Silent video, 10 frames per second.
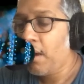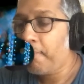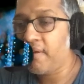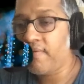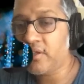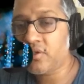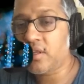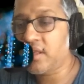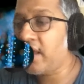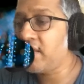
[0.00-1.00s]
but eventually
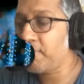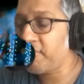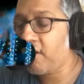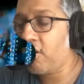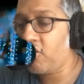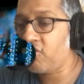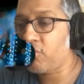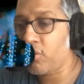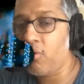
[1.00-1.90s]
they themselves were